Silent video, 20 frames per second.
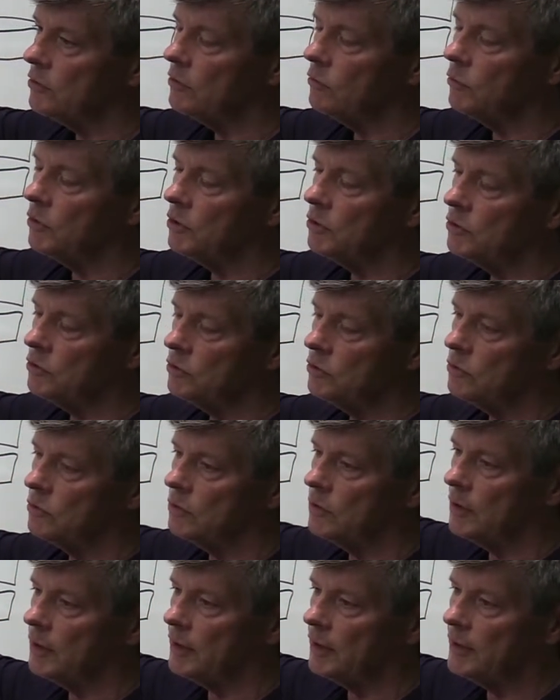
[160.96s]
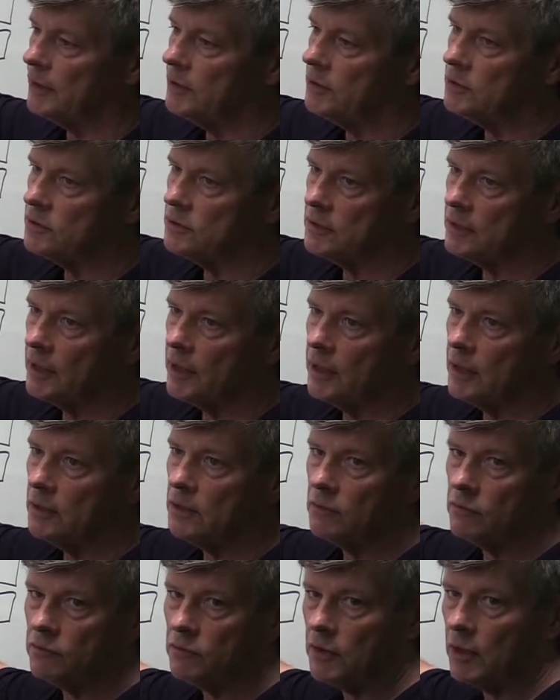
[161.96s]
want to do at least 10,
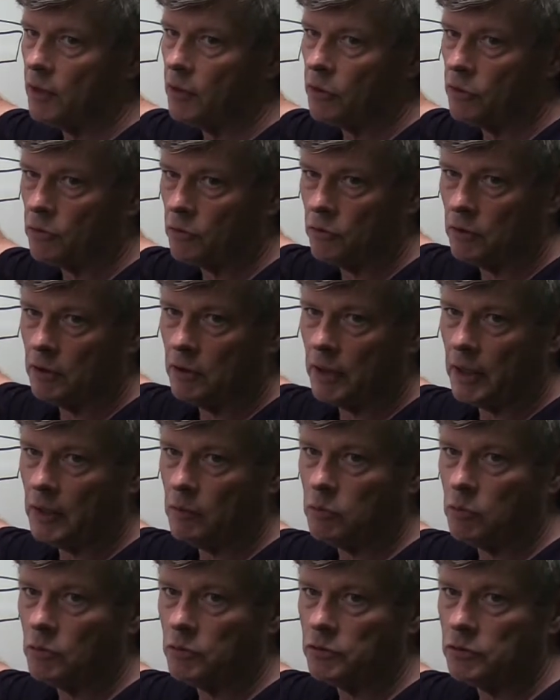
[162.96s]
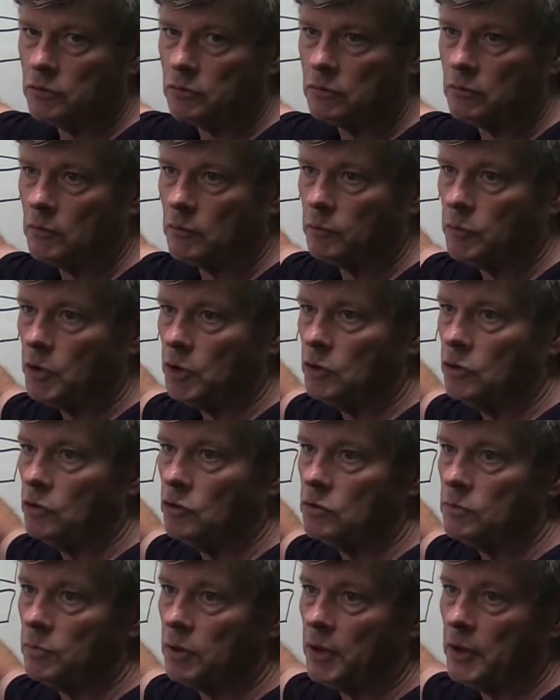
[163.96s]
if not 30 labels, but
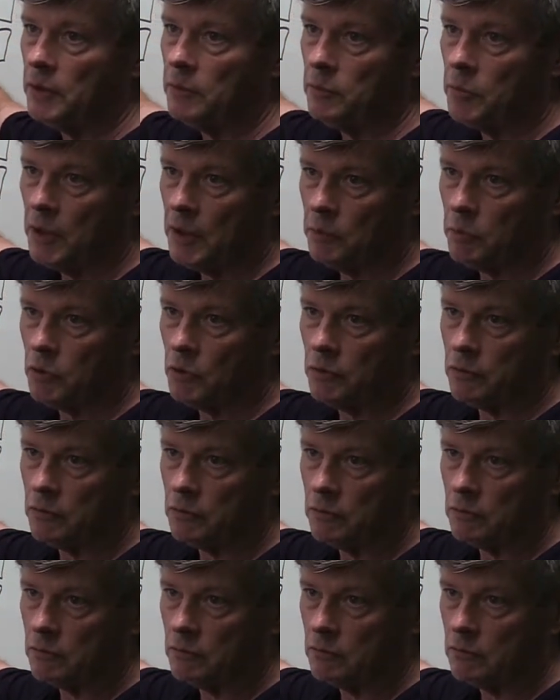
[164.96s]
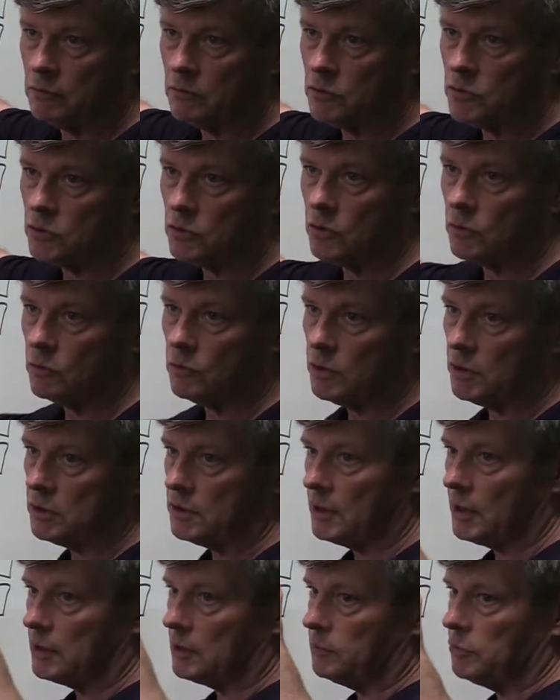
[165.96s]
use plain paper. So when you
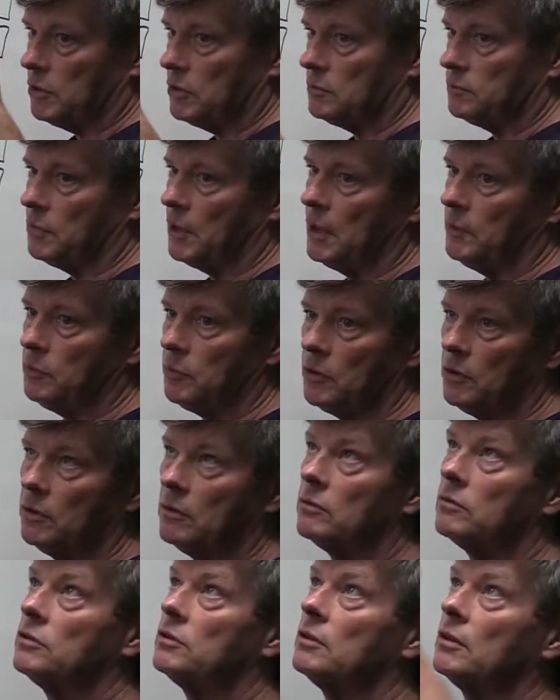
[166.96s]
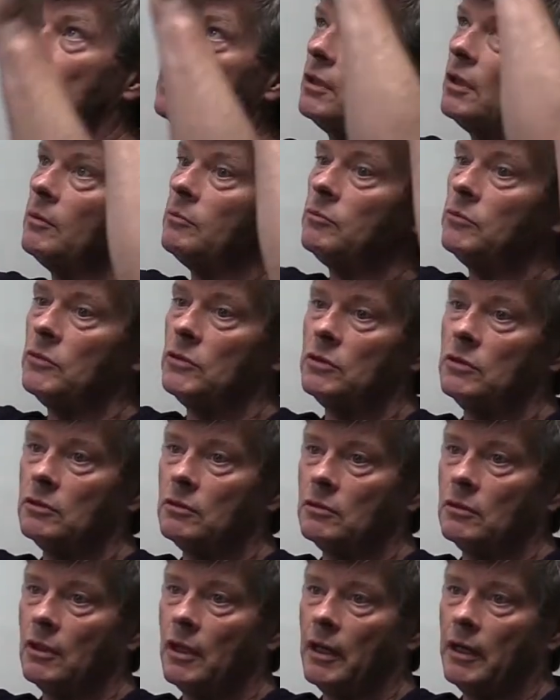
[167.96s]
take the piece of paper, stick it up in the
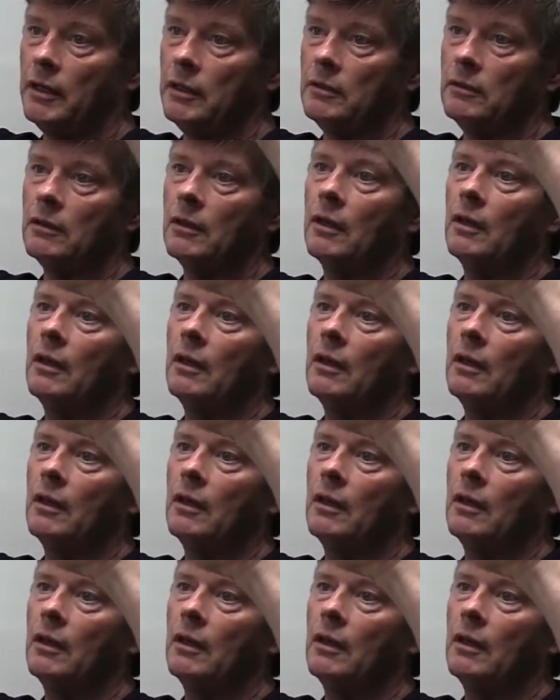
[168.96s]
light